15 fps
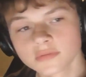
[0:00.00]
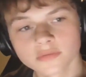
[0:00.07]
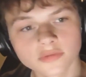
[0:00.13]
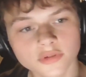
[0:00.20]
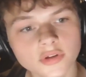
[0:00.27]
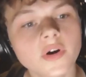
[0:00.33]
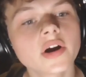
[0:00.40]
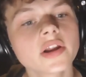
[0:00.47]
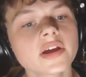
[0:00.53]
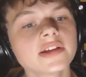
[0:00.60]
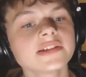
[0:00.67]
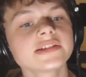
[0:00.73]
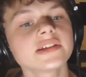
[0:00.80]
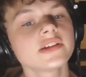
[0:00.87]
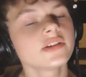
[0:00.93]
But we're
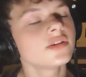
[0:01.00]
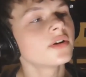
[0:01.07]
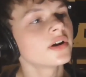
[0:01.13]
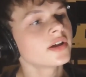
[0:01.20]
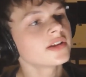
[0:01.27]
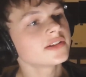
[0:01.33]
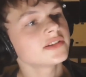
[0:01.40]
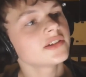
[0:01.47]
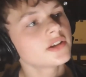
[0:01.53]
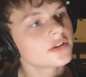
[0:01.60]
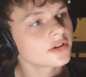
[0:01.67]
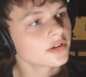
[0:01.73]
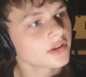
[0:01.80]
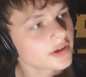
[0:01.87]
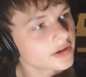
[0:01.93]
arguing that people
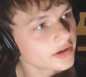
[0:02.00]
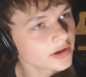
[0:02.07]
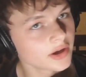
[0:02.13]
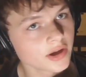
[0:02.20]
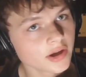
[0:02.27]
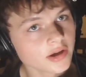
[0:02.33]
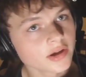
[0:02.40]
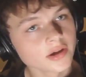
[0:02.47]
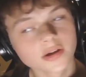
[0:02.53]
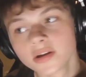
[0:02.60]
aren't changing their sexes;